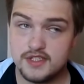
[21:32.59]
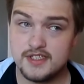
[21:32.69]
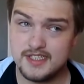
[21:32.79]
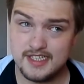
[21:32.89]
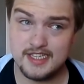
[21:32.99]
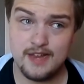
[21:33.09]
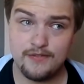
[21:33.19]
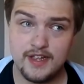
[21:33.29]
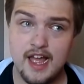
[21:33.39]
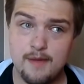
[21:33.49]
It's the same
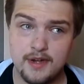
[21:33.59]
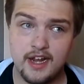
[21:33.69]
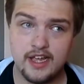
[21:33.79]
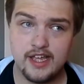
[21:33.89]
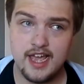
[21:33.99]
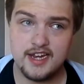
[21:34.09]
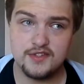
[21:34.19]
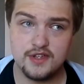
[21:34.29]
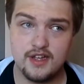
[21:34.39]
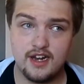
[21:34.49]
thing happening again.
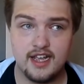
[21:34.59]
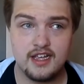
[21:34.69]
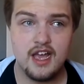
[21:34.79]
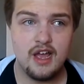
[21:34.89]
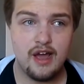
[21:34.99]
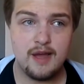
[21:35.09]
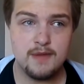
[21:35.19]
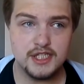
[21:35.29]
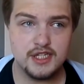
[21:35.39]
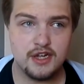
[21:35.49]
He's like, I
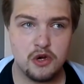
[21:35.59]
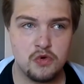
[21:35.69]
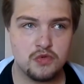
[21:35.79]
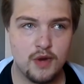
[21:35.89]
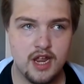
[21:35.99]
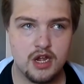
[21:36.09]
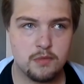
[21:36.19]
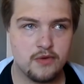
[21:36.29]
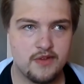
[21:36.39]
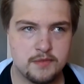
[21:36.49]
imagine they're going to wait a
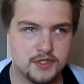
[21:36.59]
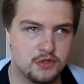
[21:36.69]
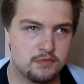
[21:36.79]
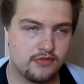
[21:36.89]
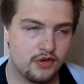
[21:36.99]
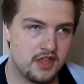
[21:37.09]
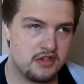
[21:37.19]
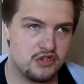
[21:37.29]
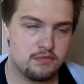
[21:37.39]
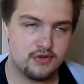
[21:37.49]
couple of episodes before they
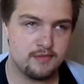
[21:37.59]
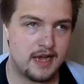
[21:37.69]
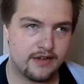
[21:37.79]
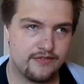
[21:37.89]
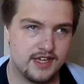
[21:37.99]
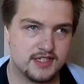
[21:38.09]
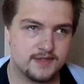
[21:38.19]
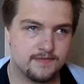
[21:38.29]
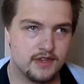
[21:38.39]
do bring back Fitz.